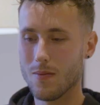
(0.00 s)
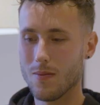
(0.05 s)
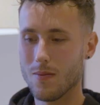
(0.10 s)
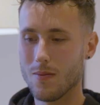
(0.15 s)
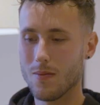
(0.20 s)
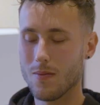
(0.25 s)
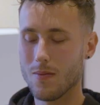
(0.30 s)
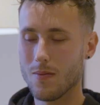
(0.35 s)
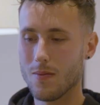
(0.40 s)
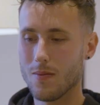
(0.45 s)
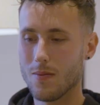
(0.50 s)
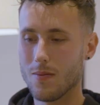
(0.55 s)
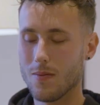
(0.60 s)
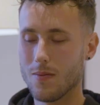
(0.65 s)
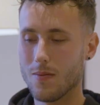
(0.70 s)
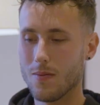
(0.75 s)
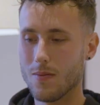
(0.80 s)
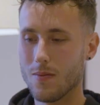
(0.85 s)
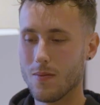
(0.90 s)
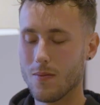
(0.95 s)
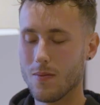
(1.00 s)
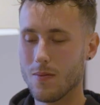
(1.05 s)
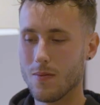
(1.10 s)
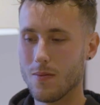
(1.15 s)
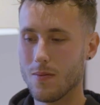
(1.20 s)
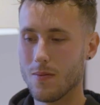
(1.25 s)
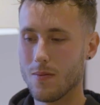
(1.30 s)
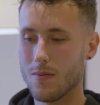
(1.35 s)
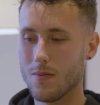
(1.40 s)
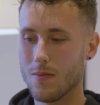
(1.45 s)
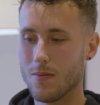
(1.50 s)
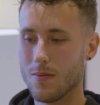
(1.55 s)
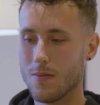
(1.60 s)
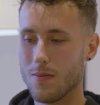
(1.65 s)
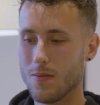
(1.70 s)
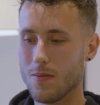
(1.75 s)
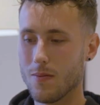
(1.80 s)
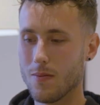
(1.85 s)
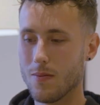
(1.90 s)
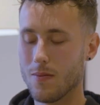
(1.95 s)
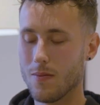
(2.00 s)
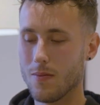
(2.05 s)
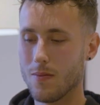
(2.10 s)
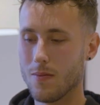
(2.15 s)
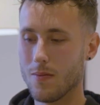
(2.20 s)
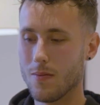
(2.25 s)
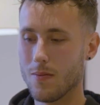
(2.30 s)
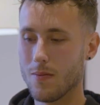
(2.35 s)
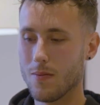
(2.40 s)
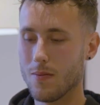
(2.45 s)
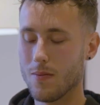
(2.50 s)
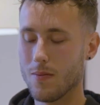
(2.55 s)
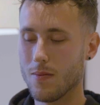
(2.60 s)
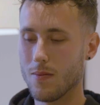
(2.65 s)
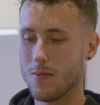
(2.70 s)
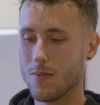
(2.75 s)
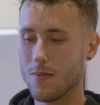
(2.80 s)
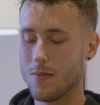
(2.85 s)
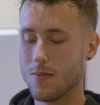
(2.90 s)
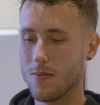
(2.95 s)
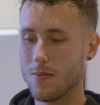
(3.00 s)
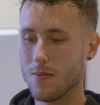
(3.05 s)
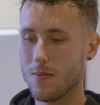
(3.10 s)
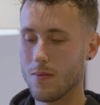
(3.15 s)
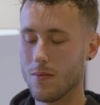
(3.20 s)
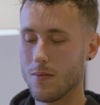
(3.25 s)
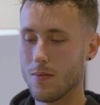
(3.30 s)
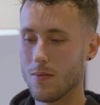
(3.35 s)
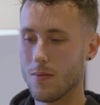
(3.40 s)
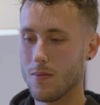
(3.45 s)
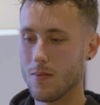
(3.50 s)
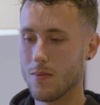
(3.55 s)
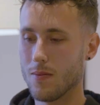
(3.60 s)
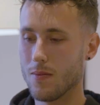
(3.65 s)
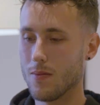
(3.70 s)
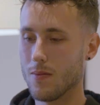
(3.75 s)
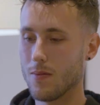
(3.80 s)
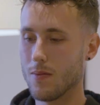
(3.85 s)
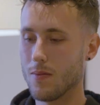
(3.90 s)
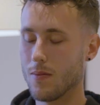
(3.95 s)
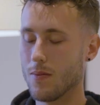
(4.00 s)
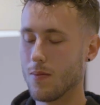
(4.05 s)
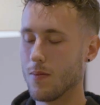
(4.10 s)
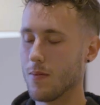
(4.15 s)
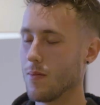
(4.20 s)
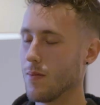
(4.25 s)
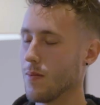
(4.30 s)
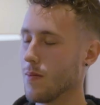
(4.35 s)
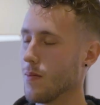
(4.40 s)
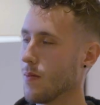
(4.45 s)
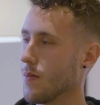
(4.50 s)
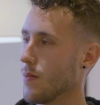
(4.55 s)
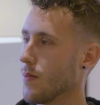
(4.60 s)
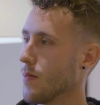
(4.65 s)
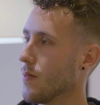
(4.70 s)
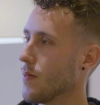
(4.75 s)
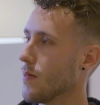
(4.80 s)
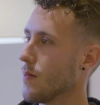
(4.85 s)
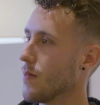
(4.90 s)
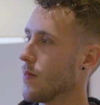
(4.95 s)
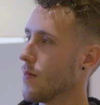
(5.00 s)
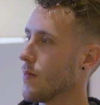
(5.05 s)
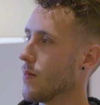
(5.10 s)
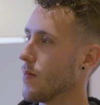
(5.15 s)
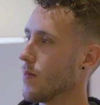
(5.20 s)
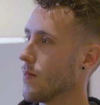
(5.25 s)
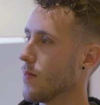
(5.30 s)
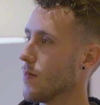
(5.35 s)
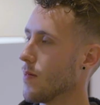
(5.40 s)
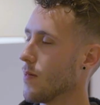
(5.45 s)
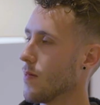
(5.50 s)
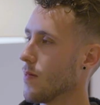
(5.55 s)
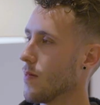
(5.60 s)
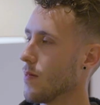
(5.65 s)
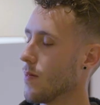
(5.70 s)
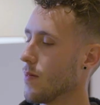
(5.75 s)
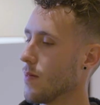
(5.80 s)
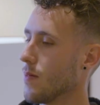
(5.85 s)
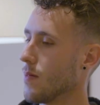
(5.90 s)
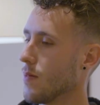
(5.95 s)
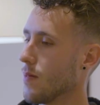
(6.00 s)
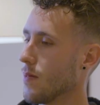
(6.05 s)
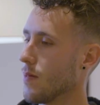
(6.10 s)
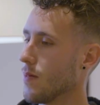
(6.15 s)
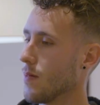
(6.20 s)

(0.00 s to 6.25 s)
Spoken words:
No words are spoken by the person on screen.